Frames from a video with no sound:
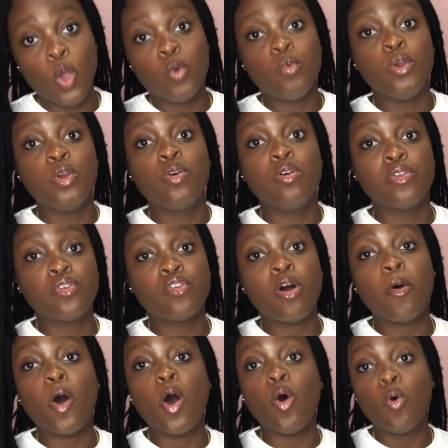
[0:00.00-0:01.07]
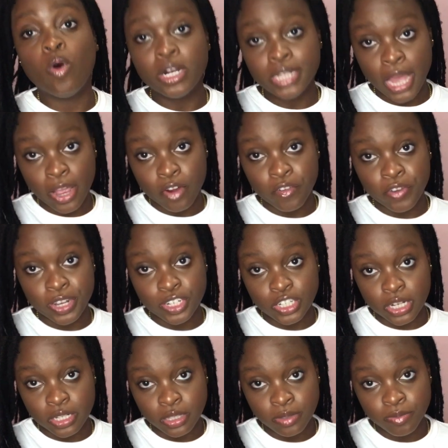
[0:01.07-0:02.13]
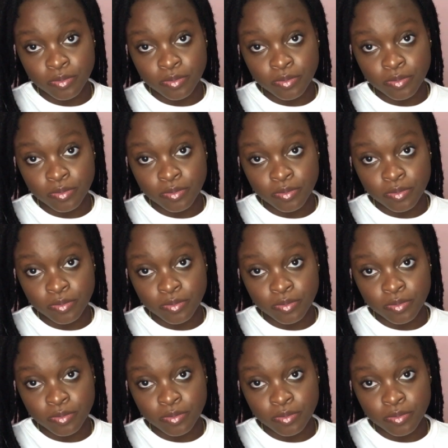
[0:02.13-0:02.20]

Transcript: we go through our old decoration